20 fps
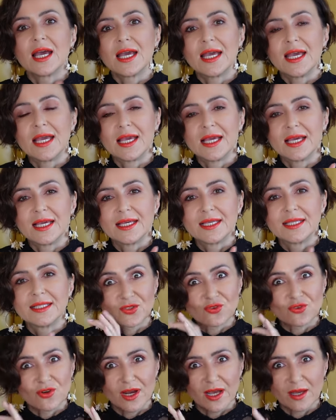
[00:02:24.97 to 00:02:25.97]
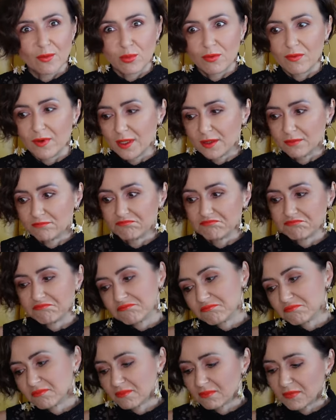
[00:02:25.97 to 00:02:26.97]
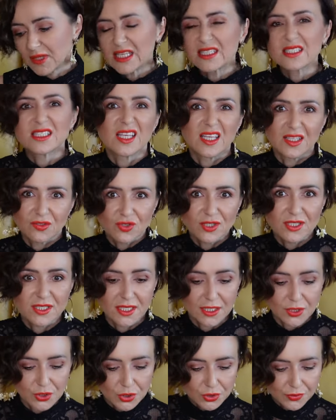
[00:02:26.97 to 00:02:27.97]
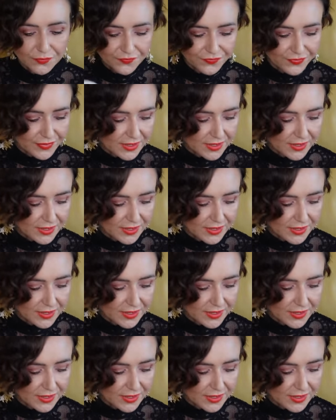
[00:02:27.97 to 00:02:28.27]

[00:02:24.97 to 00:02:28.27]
and striped one, that's interesting too.